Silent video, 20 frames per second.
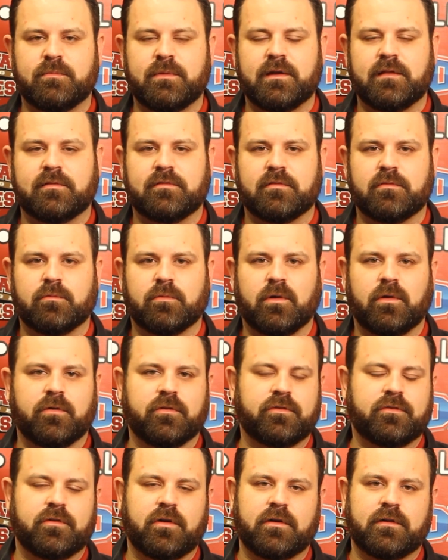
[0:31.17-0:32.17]
minutes and
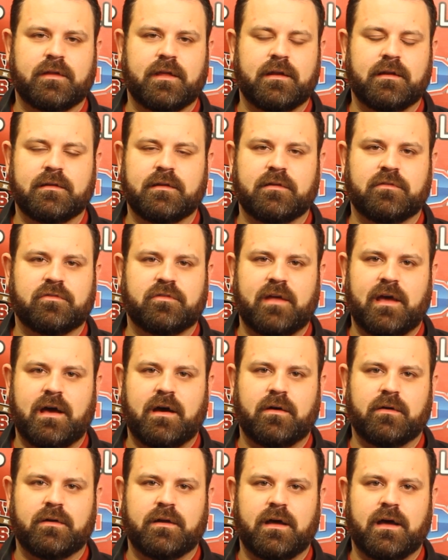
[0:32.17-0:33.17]
roles start getting dished
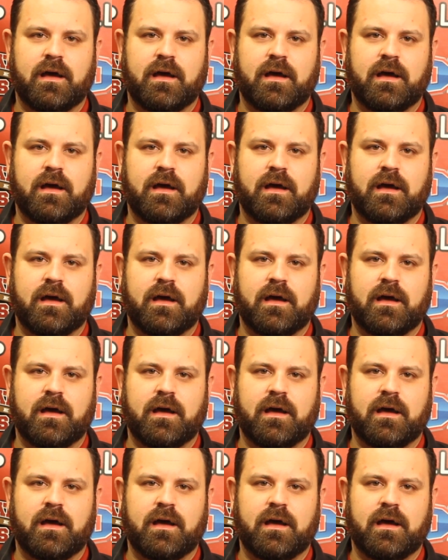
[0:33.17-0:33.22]
out.